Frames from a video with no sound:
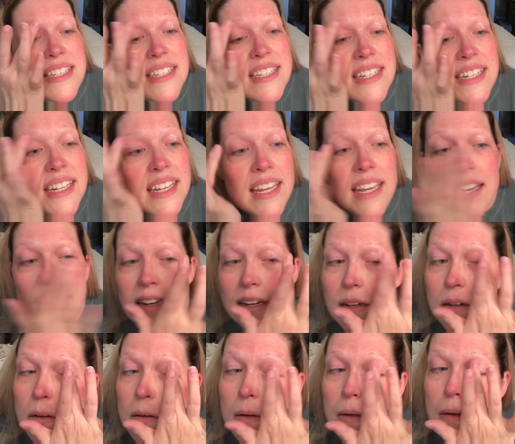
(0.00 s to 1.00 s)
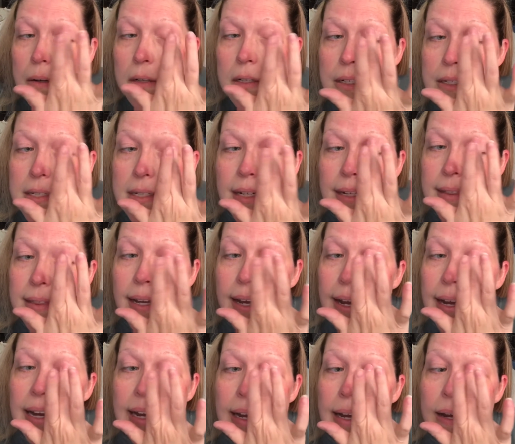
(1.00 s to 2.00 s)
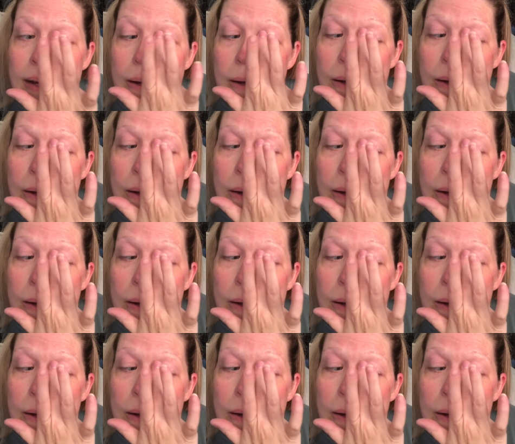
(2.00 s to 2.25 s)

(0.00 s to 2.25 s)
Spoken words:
sticky, just like that.